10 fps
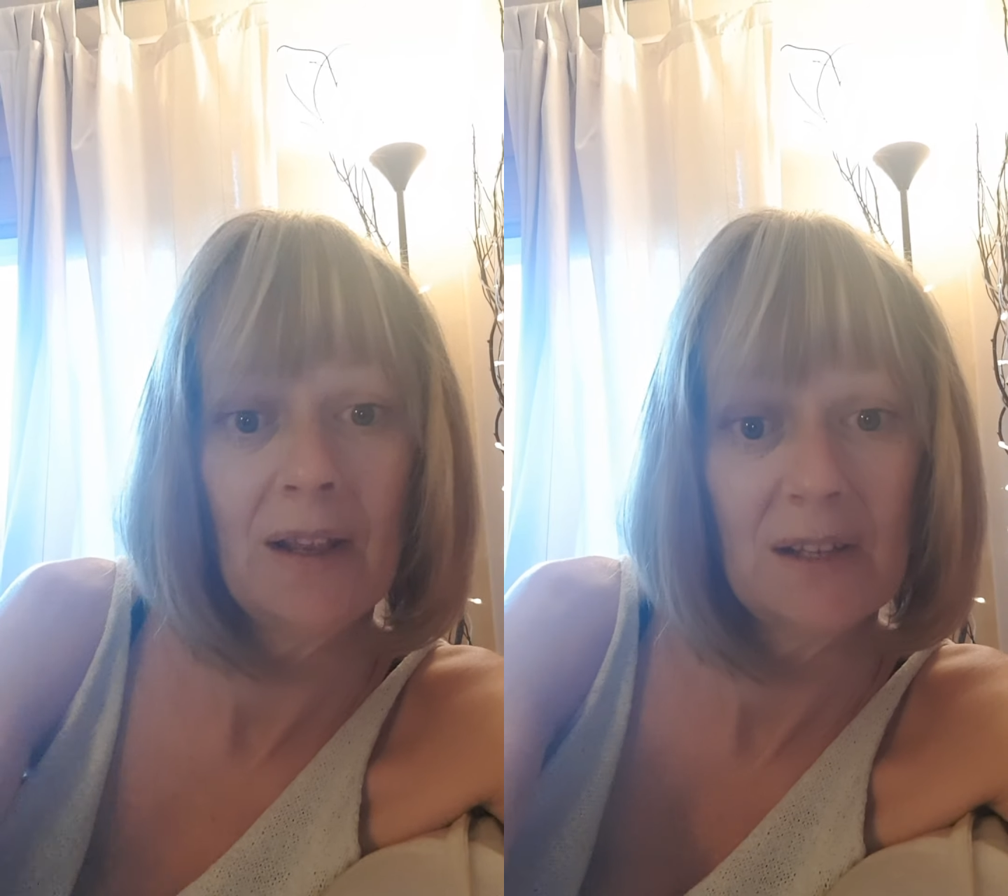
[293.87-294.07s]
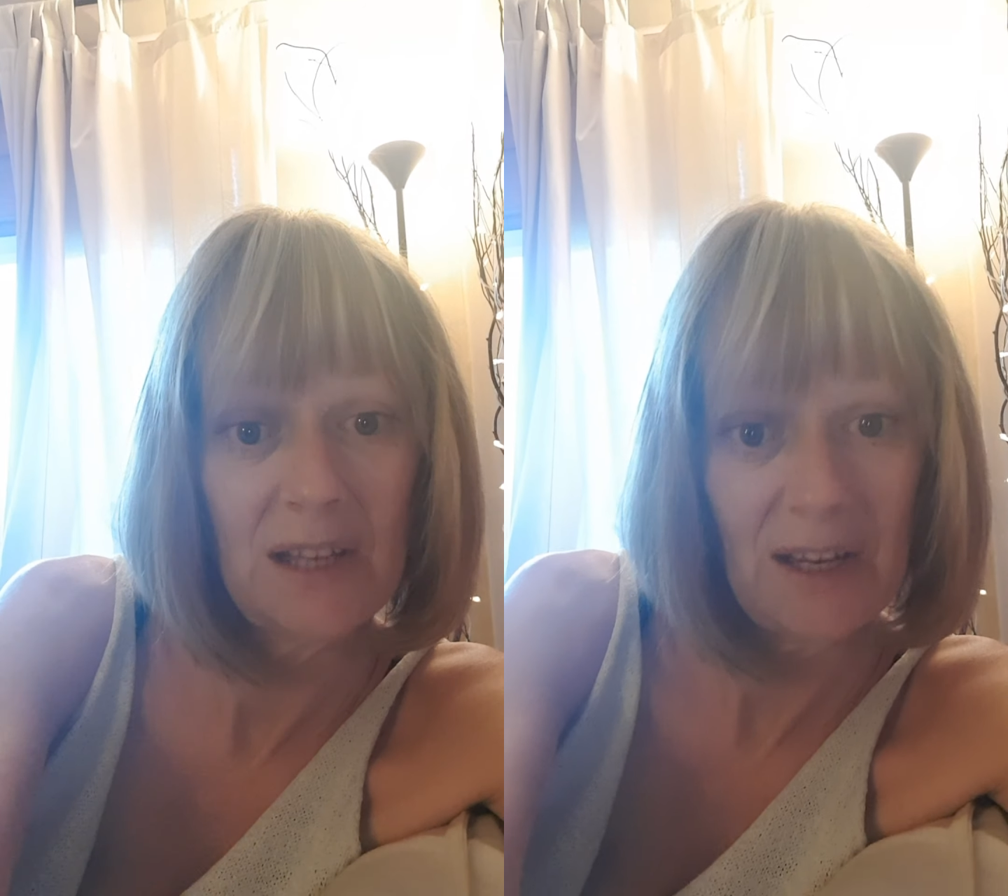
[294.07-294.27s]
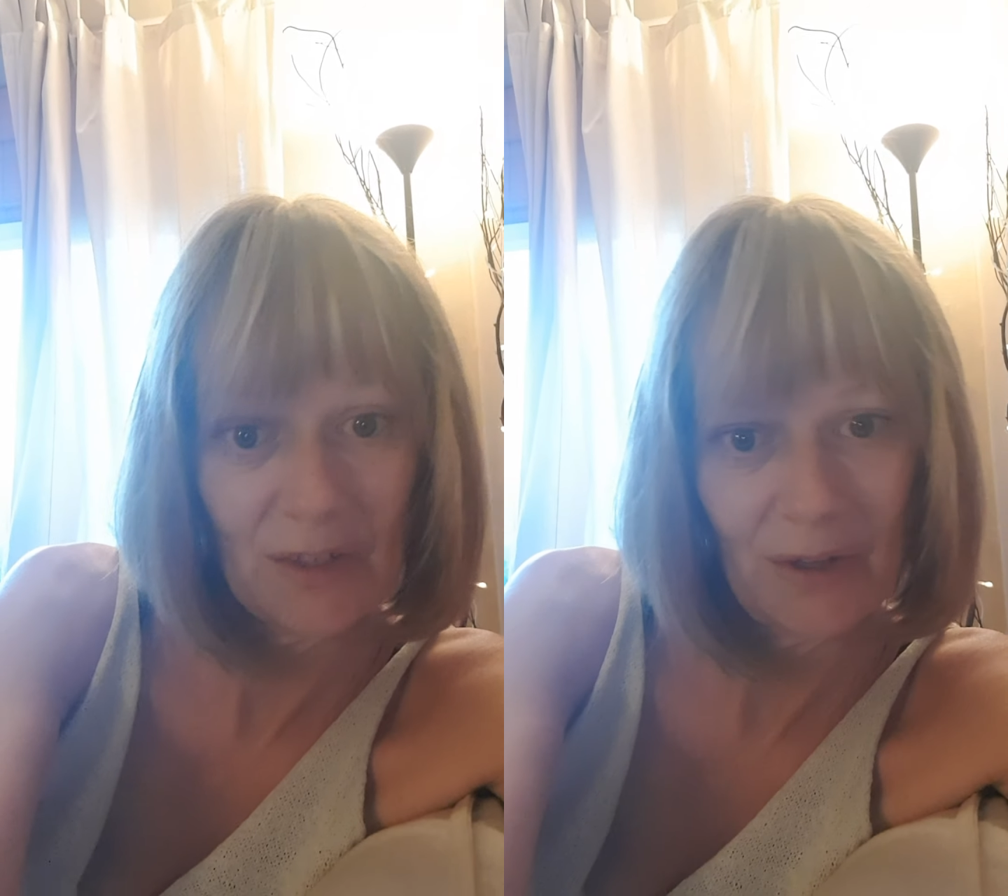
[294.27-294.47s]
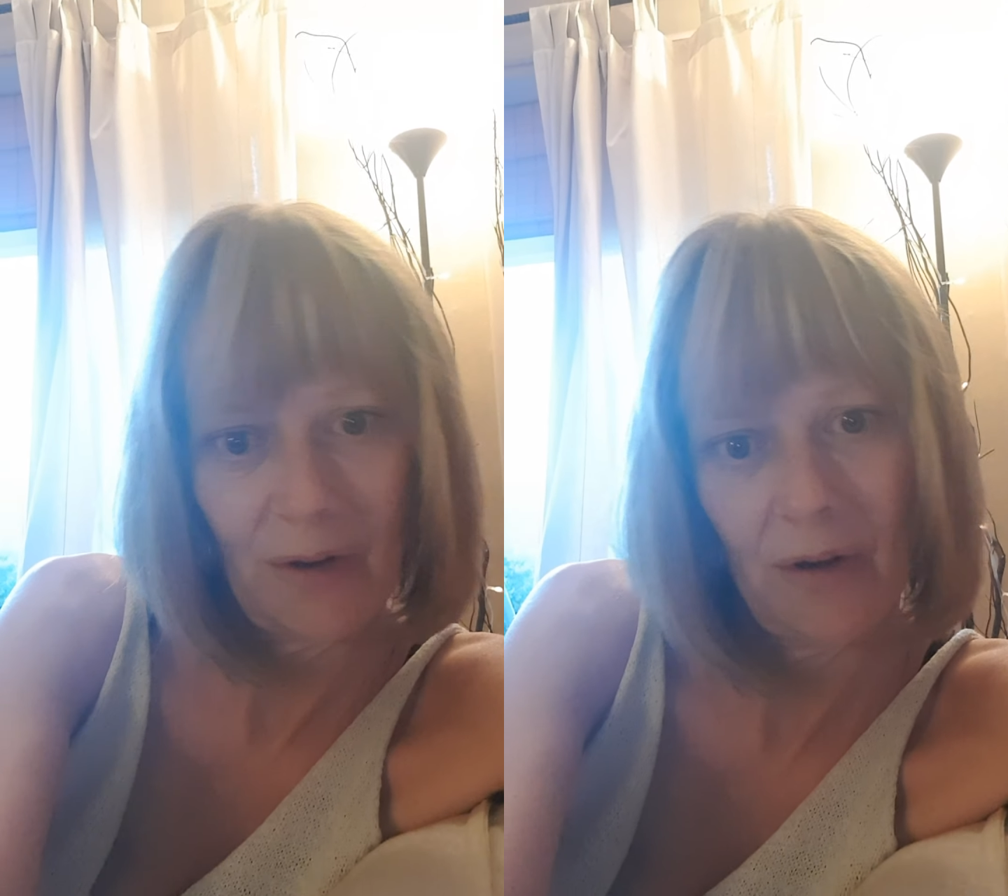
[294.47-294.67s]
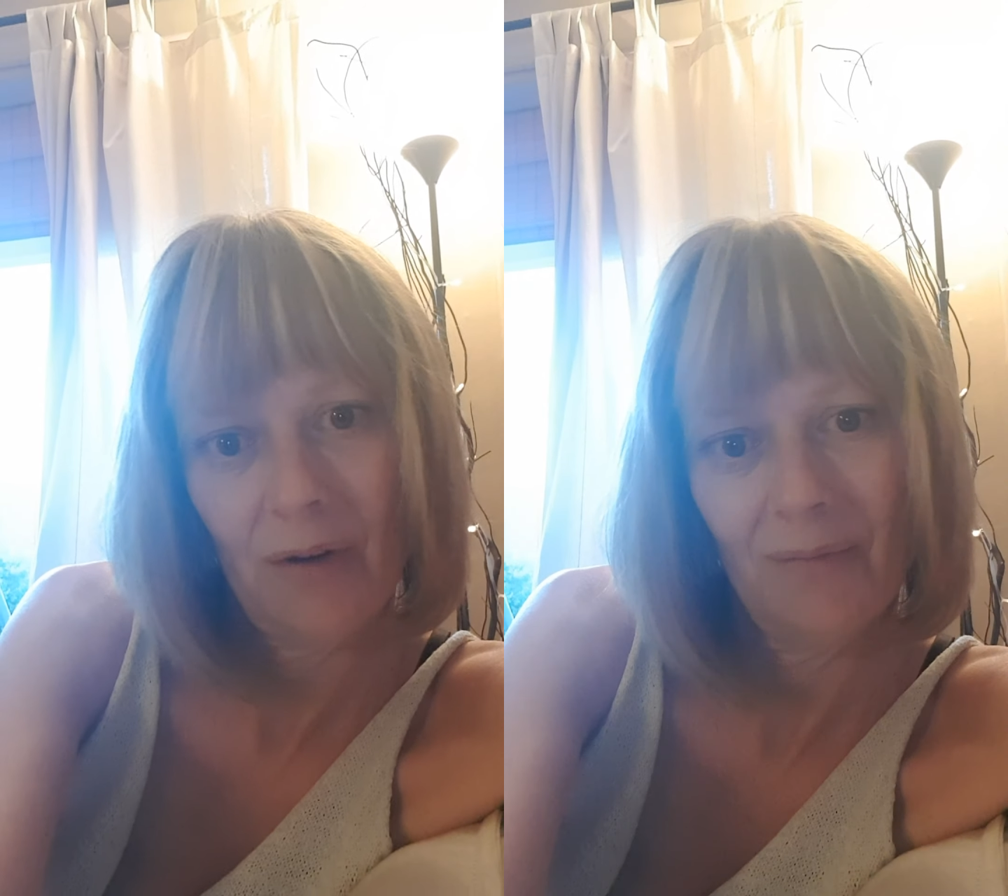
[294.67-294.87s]
See you
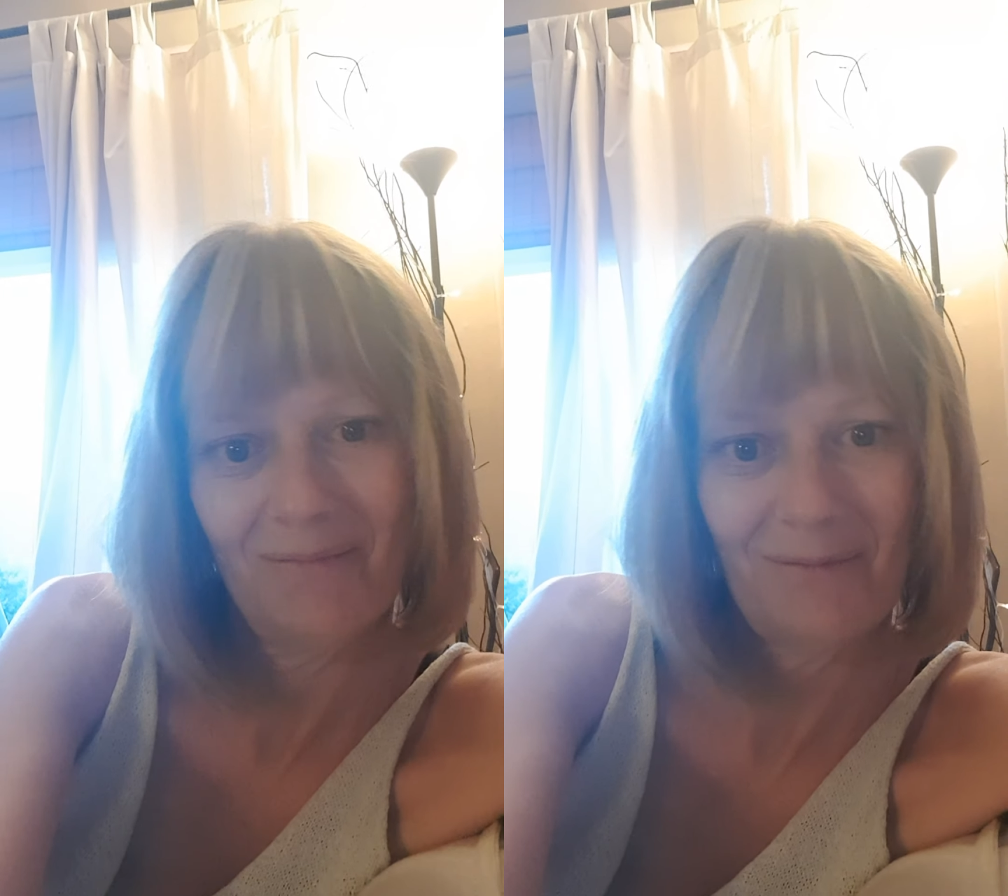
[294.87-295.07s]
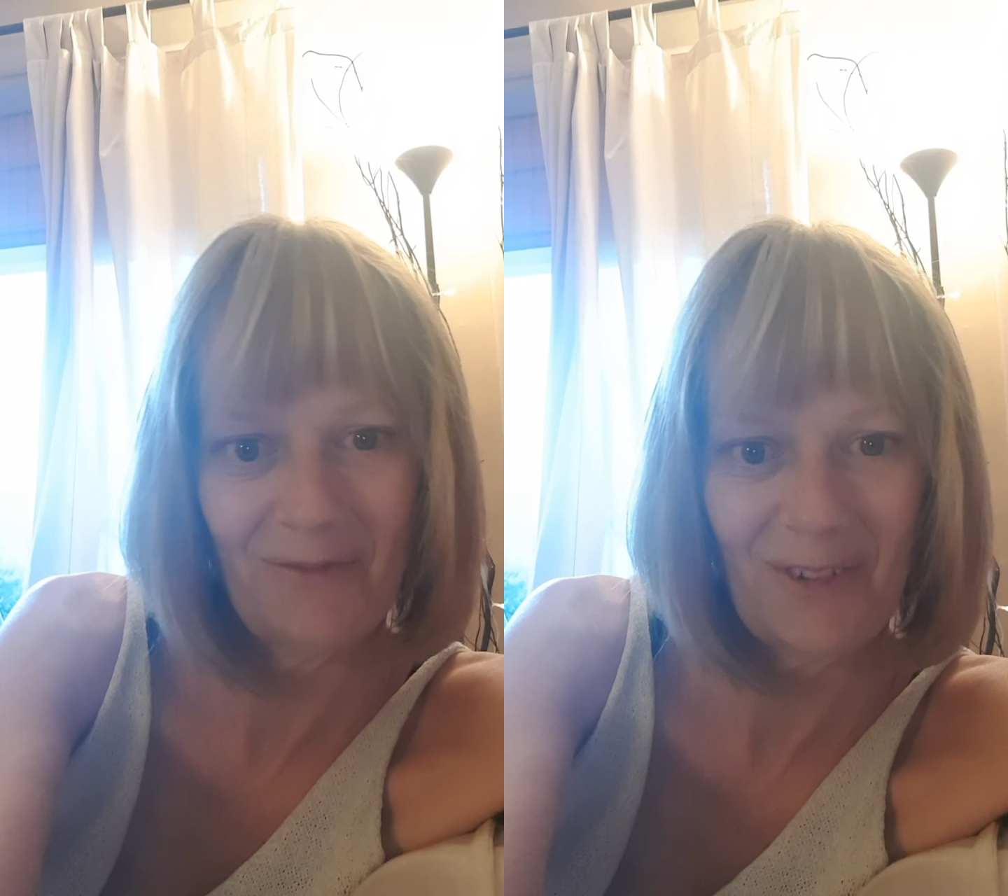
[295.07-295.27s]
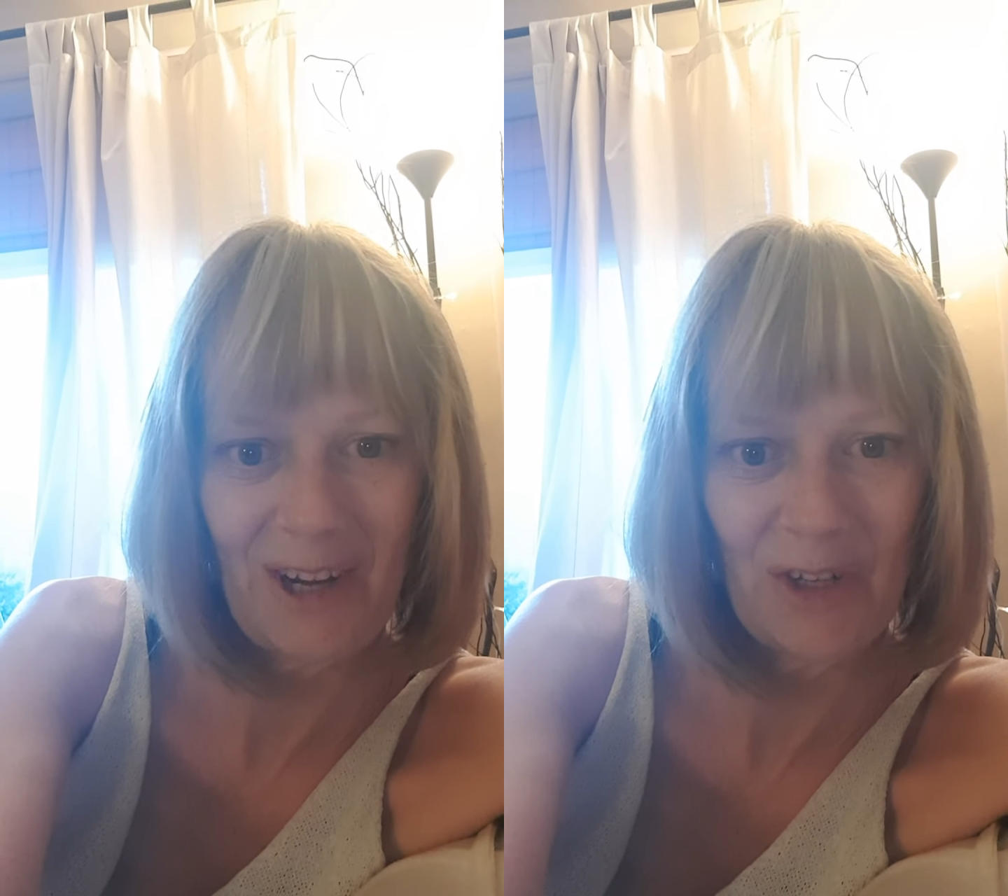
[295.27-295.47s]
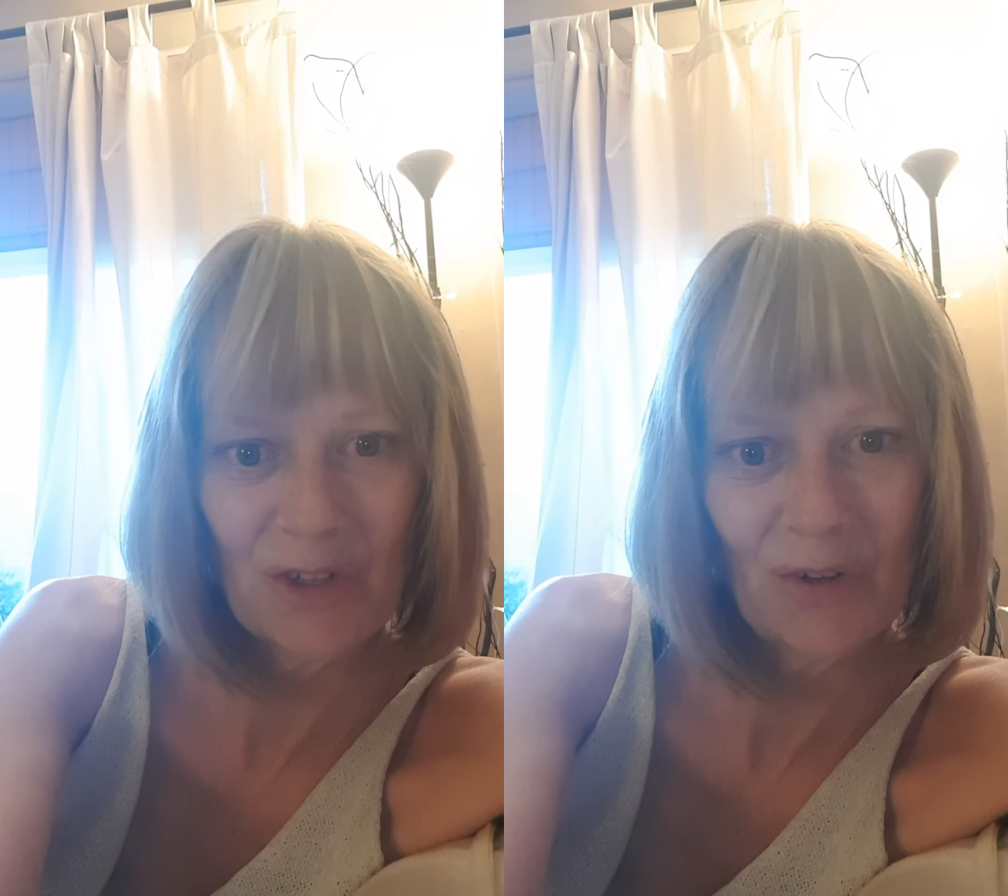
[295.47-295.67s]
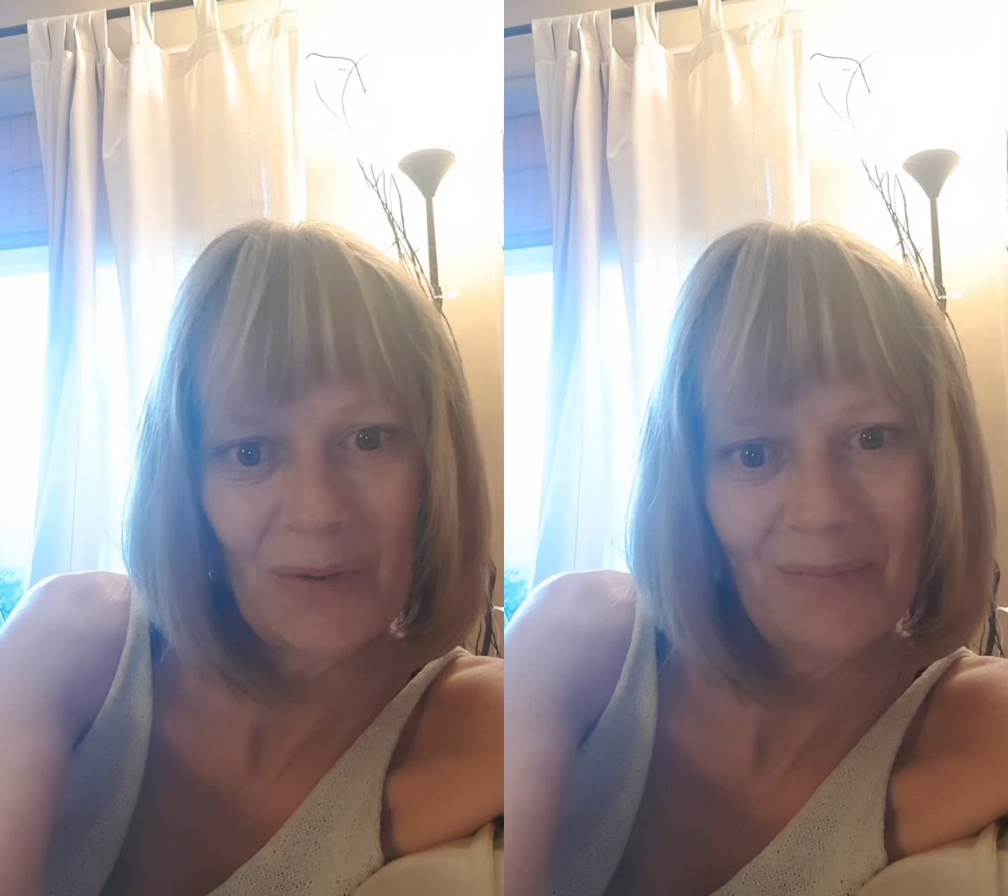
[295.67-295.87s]
soon,
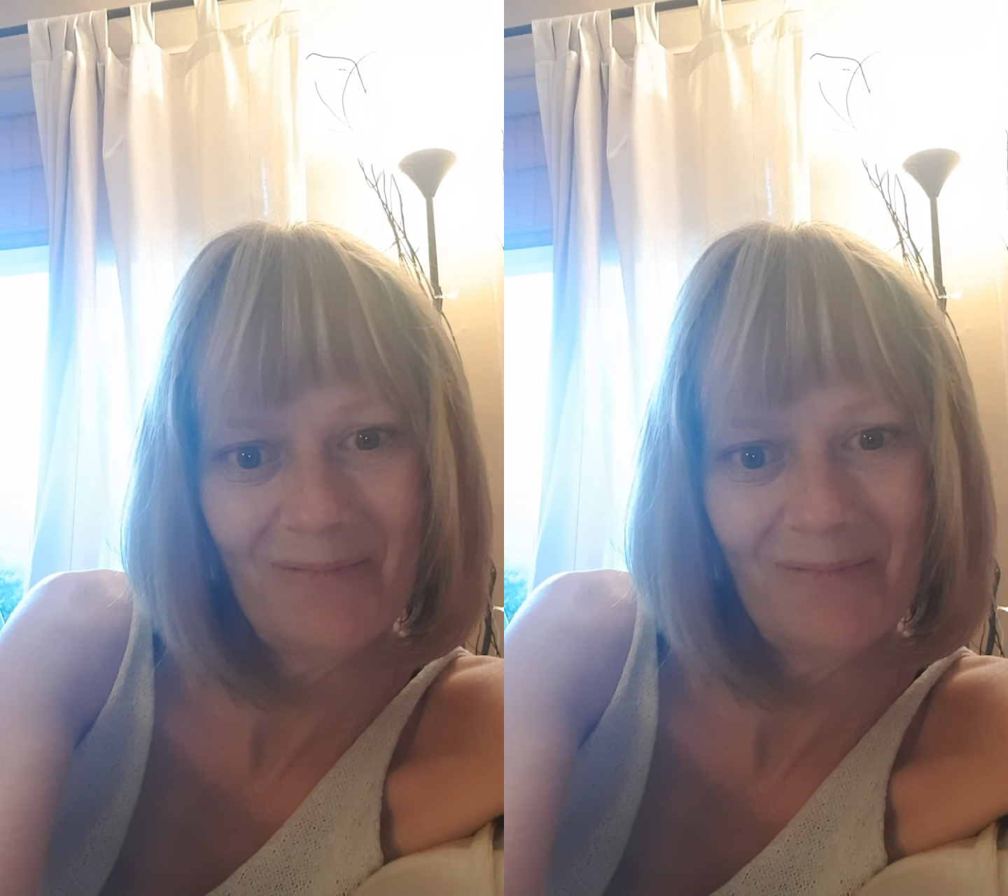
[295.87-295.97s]
Rachel.